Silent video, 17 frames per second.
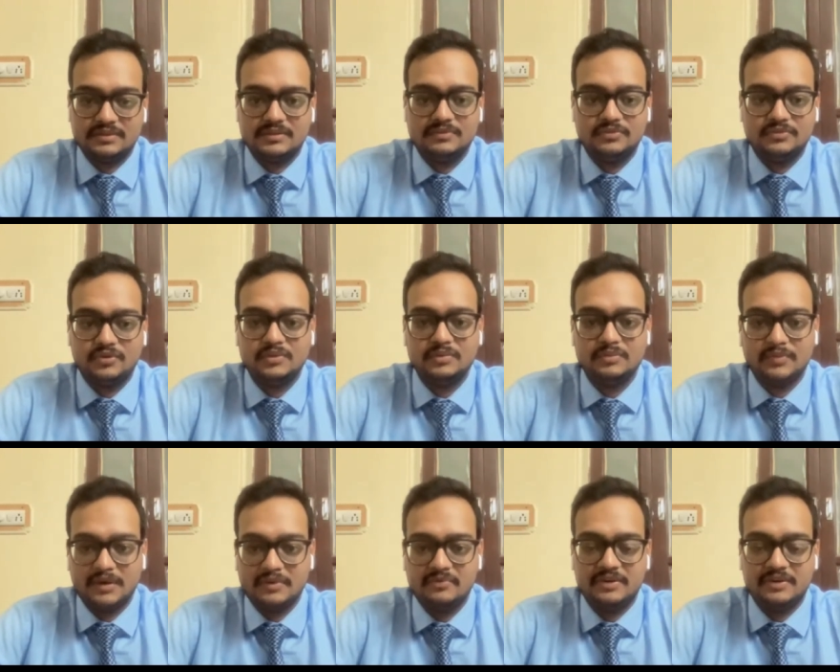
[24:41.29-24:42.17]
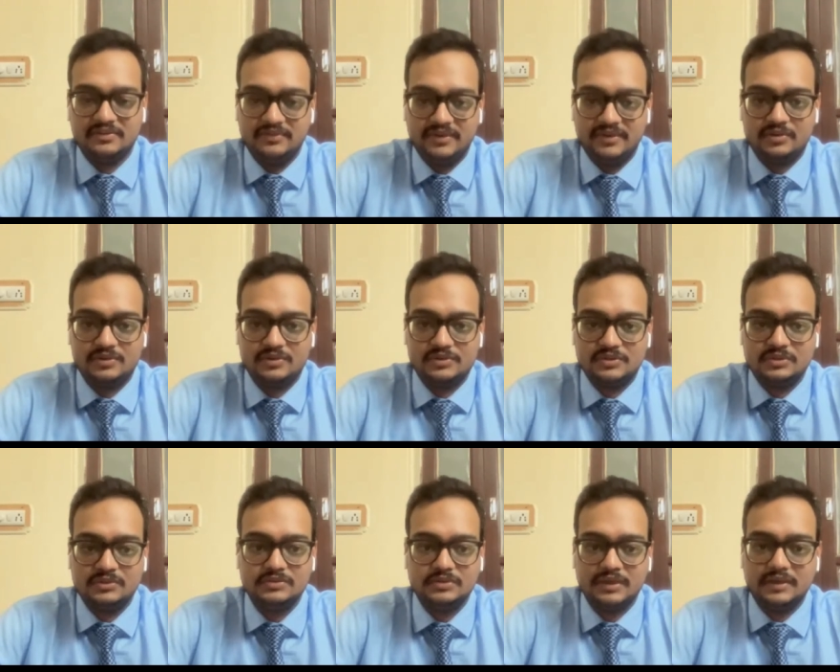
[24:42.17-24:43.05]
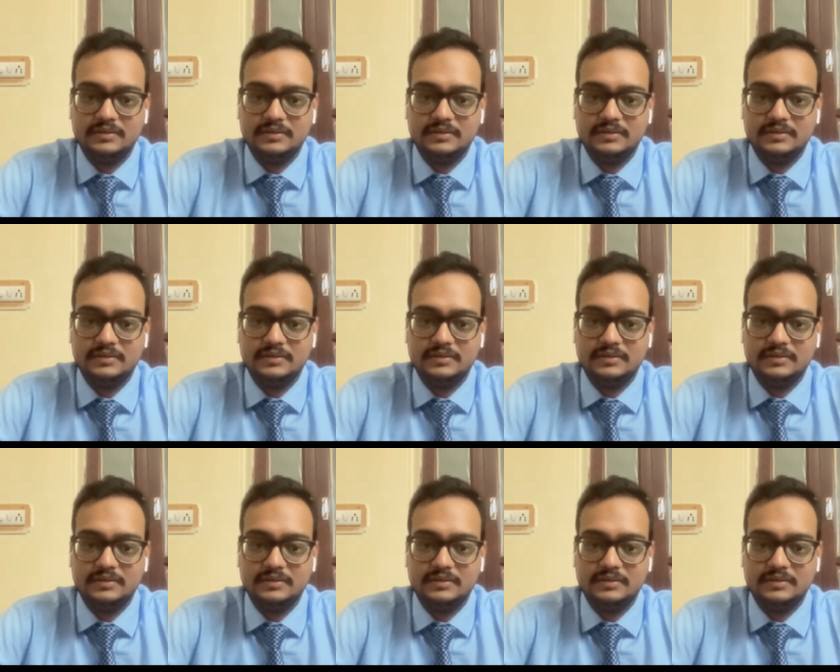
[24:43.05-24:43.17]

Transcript: uh, for my welfare also,